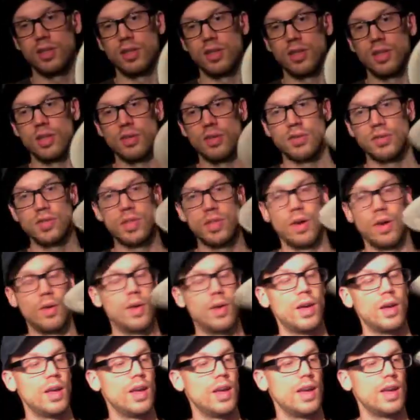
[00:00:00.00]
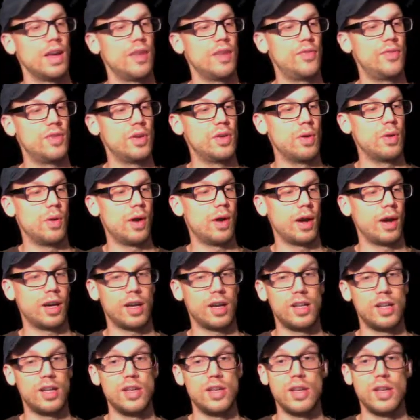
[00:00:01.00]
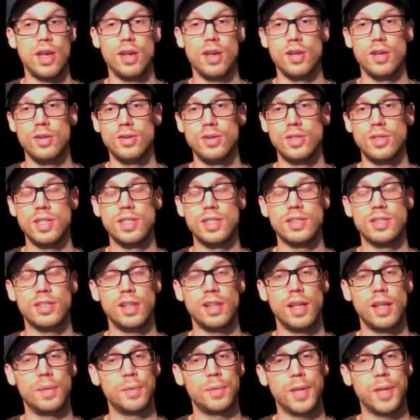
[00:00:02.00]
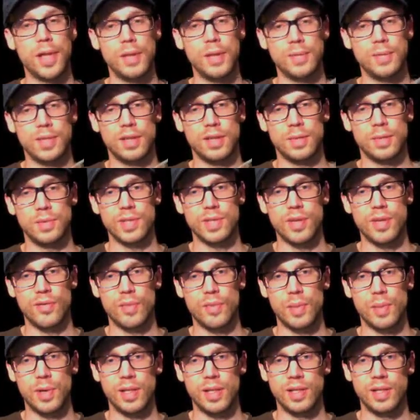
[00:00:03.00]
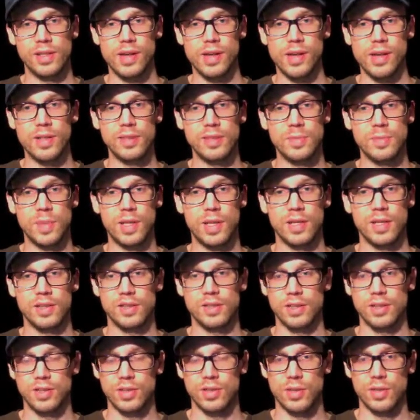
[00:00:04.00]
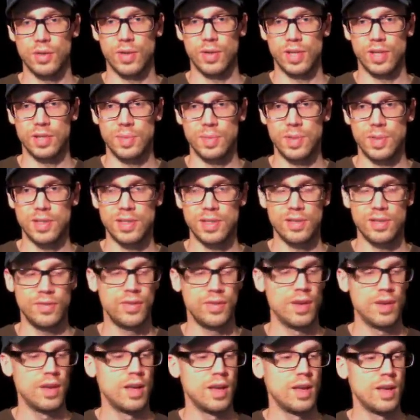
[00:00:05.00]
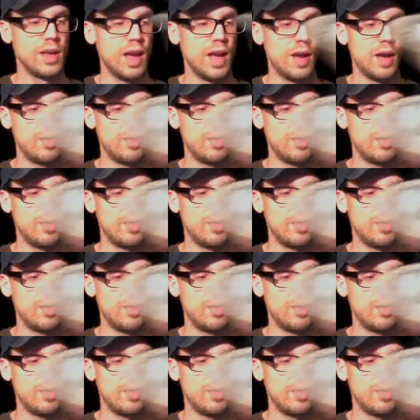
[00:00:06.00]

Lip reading: to use. So if you are going to use these clamp lamps, and almost everybody does because they're so inexpensive, I